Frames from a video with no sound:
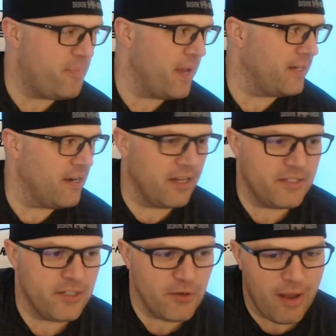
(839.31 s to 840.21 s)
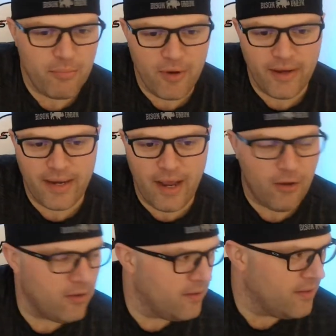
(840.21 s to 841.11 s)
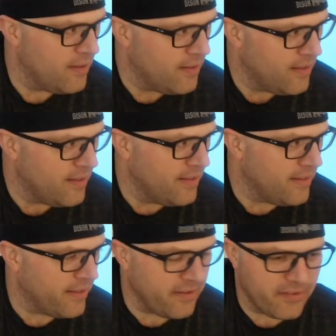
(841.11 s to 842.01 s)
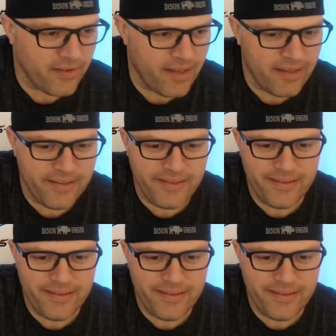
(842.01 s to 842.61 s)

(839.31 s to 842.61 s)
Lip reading: big nut to drop right now. Nice little